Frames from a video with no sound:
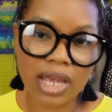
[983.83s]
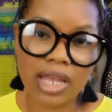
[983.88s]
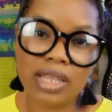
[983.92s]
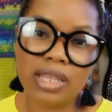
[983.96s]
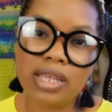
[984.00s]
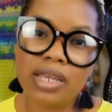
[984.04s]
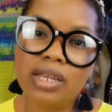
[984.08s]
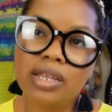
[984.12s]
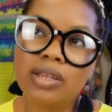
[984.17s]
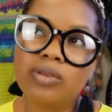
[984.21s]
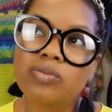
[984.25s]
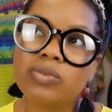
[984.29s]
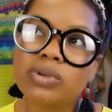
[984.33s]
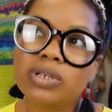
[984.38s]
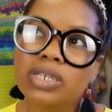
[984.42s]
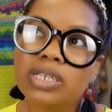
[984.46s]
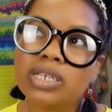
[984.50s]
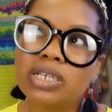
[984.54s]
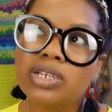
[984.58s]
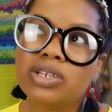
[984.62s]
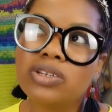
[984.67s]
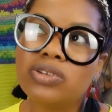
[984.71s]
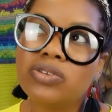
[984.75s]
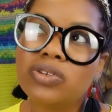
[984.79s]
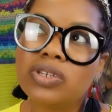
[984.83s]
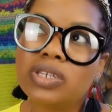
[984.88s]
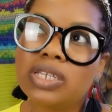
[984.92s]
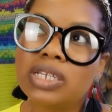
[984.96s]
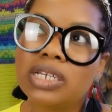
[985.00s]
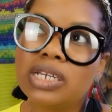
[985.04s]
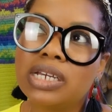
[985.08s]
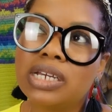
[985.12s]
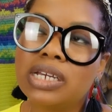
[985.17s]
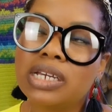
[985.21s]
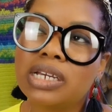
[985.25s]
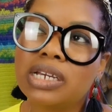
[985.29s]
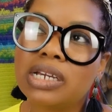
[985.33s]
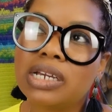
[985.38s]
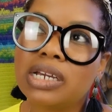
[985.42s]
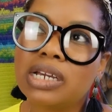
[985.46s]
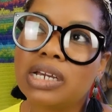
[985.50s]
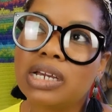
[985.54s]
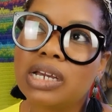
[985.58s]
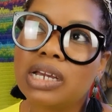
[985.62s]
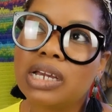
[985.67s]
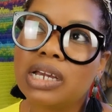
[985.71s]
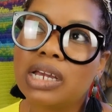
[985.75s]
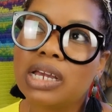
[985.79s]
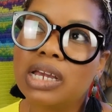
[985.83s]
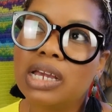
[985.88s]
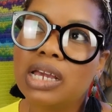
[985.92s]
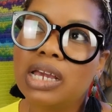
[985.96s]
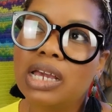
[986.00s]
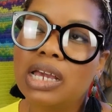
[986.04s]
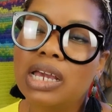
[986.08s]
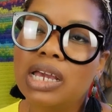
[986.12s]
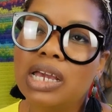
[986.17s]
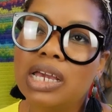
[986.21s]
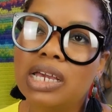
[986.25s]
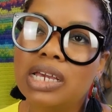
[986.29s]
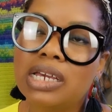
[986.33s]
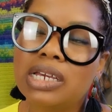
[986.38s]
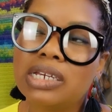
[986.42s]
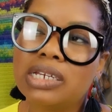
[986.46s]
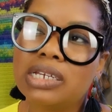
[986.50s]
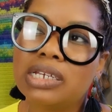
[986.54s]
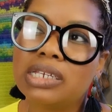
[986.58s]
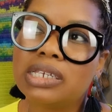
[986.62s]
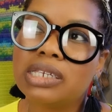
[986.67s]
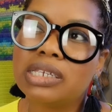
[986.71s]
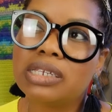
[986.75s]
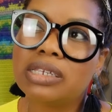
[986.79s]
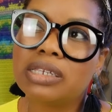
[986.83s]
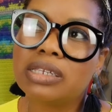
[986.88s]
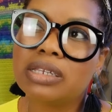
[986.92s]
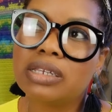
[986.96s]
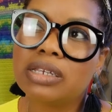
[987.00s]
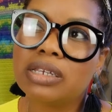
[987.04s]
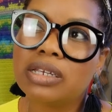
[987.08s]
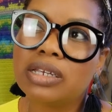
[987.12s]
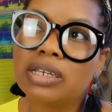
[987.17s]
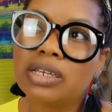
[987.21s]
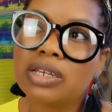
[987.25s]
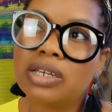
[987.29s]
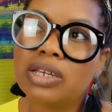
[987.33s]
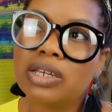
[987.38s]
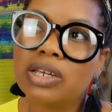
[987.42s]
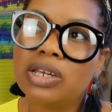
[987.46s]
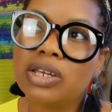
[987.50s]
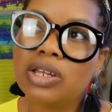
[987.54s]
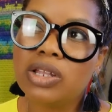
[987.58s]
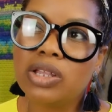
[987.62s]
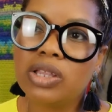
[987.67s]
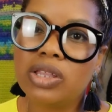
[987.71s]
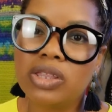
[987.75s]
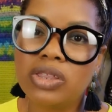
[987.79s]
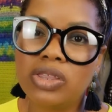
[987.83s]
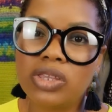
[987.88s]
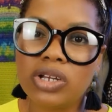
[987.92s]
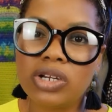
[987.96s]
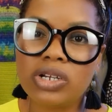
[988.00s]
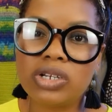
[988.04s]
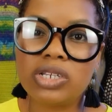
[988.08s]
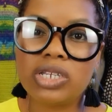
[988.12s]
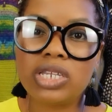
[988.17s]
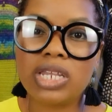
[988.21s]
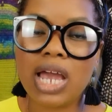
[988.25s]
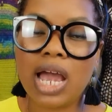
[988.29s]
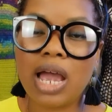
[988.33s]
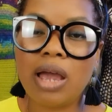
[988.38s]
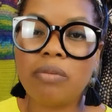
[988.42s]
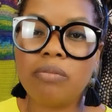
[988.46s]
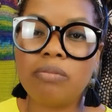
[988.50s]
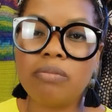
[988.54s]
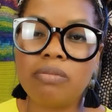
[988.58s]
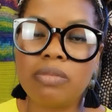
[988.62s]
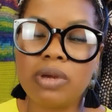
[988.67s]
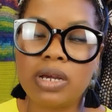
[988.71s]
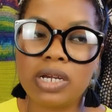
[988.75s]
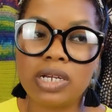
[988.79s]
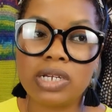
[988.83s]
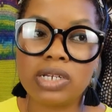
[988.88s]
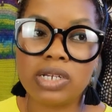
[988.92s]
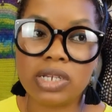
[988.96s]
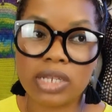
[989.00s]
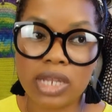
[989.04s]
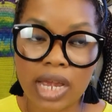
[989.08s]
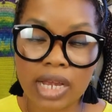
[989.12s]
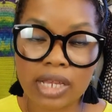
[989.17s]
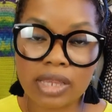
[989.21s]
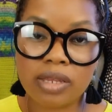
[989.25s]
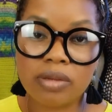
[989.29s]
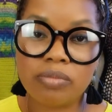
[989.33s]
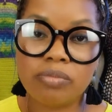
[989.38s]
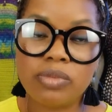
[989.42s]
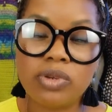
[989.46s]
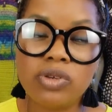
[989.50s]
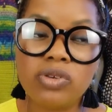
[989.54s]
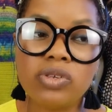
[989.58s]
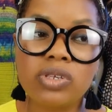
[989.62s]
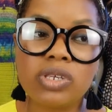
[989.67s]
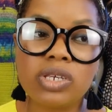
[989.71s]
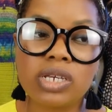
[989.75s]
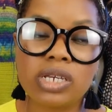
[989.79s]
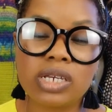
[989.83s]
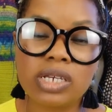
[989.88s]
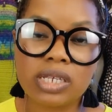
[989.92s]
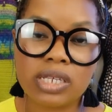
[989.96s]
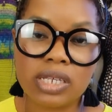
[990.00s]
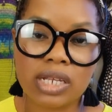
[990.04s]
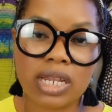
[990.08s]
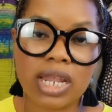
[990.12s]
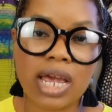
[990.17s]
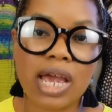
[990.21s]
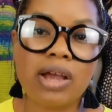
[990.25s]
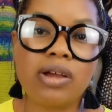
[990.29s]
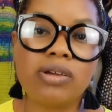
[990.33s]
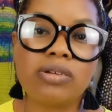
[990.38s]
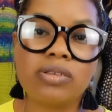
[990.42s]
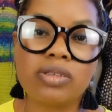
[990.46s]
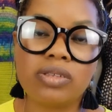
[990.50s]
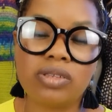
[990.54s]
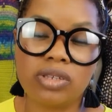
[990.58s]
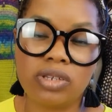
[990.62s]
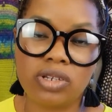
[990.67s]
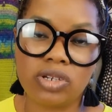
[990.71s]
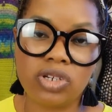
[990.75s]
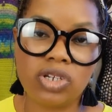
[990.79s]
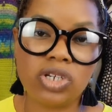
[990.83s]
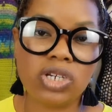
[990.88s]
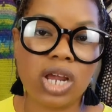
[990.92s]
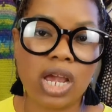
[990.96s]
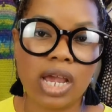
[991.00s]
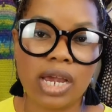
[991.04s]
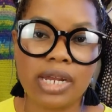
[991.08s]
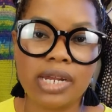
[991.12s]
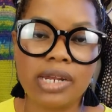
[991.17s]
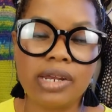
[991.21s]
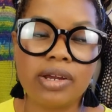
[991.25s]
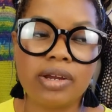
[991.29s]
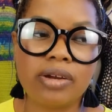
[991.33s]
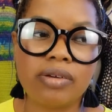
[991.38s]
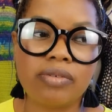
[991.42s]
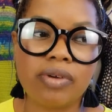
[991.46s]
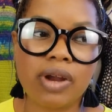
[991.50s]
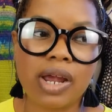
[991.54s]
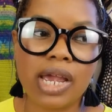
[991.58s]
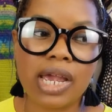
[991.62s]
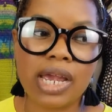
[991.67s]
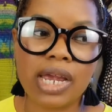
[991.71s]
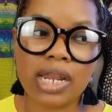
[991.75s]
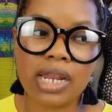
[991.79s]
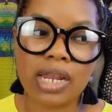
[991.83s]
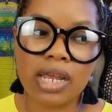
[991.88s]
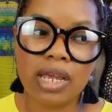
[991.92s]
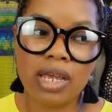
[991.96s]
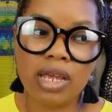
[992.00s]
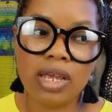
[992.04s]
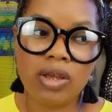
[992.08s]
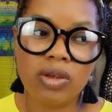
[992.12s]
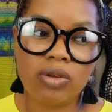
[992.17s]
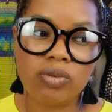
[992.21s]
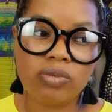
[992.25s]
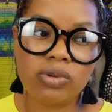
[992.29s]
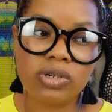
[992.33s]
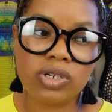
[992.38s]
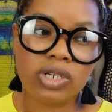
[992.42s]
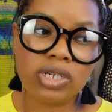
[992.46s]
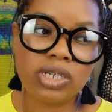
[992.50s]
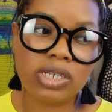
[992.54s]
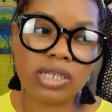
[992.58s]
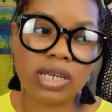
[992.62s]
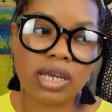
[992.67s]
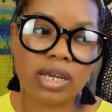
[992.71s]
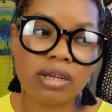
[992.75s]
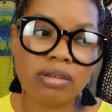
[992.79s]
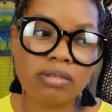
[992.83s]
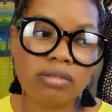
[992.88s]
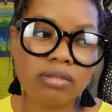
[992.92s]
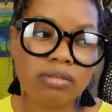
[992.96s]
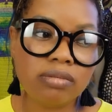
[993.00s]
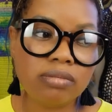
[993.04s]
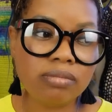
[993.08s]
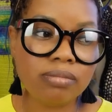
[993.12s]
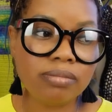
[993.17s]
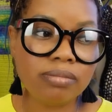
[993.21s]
And then what's interesting is there's not much, like the music is allowed to shine here, right? When she's like,